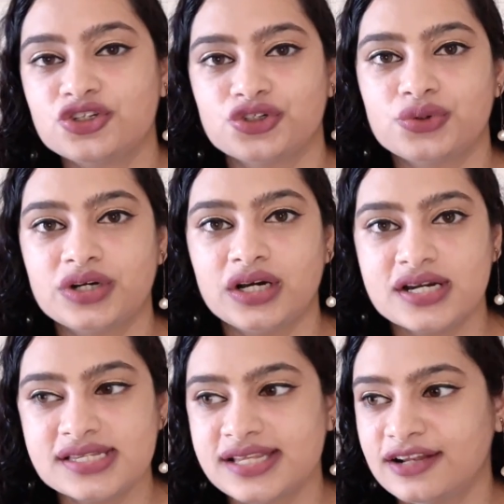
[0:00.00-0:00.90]
took
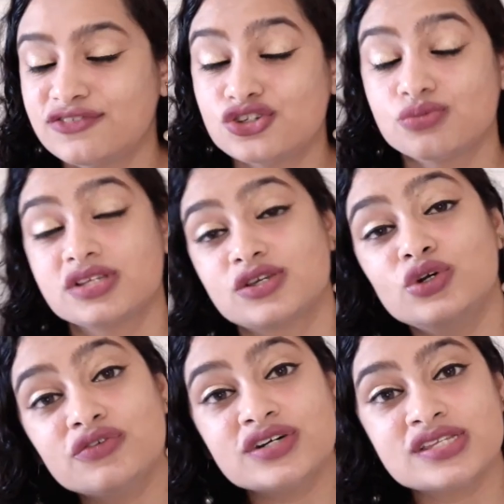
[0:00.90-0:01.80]
herself to Miss
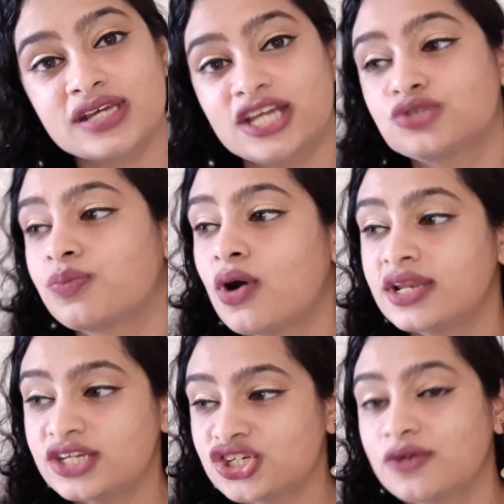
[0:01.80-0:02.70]
Universe stage,
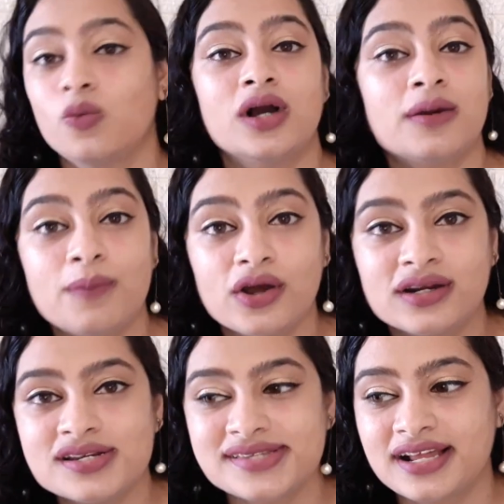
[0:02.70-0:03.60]
polish and work upon
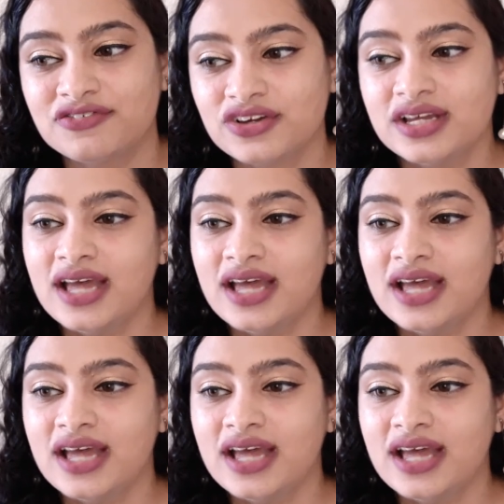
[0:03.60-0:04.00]
herself.